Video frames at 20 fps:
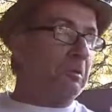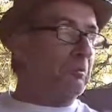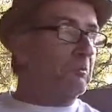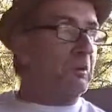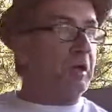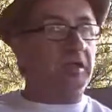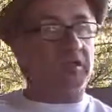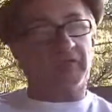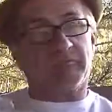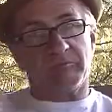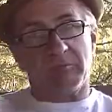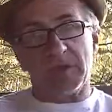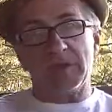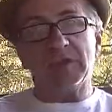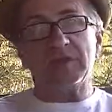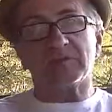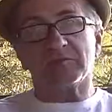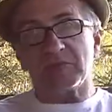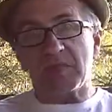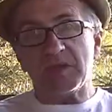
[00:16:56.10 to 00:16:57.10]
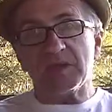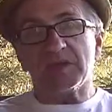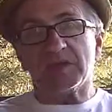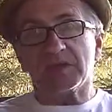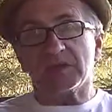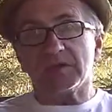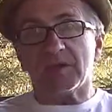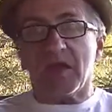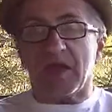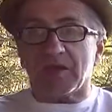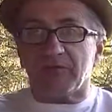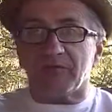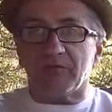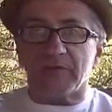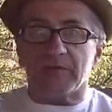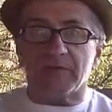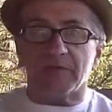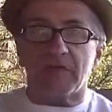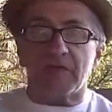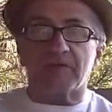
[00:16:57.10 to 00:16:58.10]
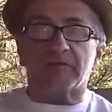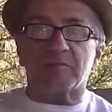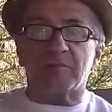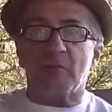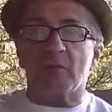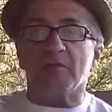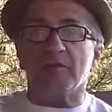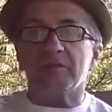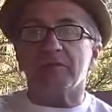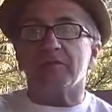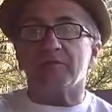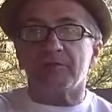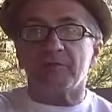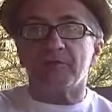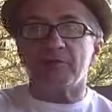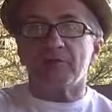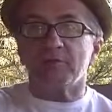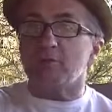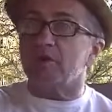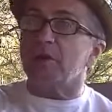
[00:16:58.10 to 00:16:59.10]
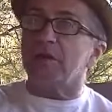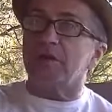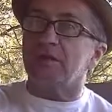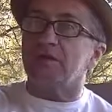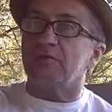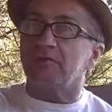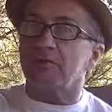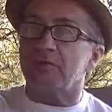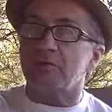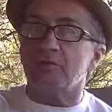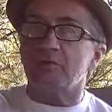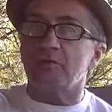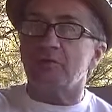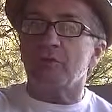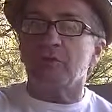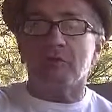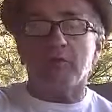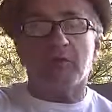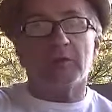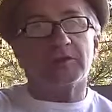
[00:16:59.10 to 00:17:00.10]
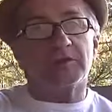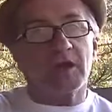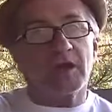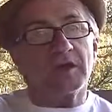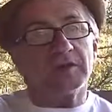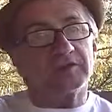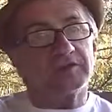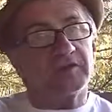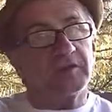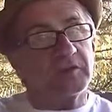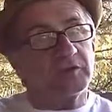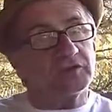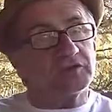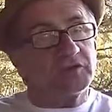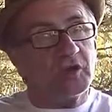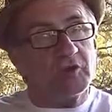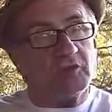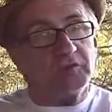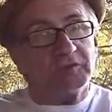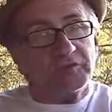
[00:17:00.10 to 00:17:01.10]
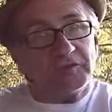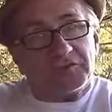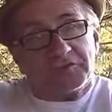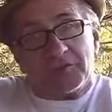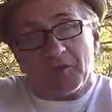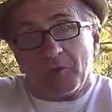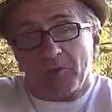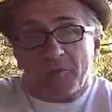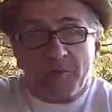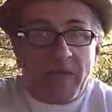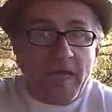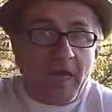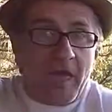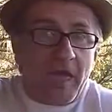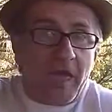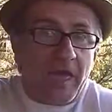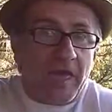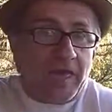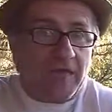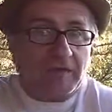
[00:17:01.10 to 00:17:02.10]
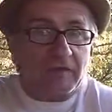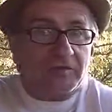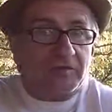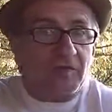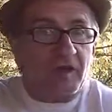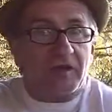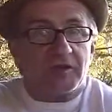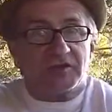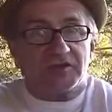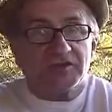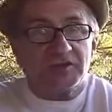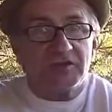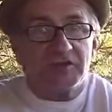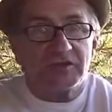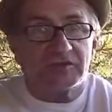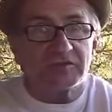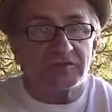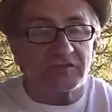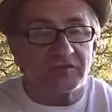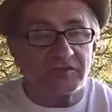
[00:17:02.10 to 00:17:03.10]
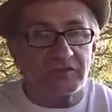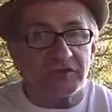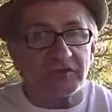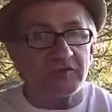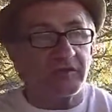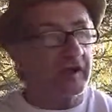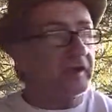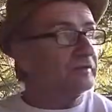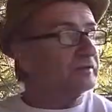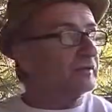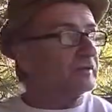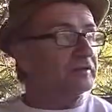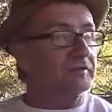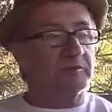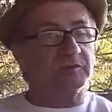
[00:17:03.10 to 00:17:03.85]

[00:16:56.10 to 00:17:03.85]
Well, if many's many, I figure that's more than a few, and the few are what God said are chosen. So, hey, it's not a genius to figure out that the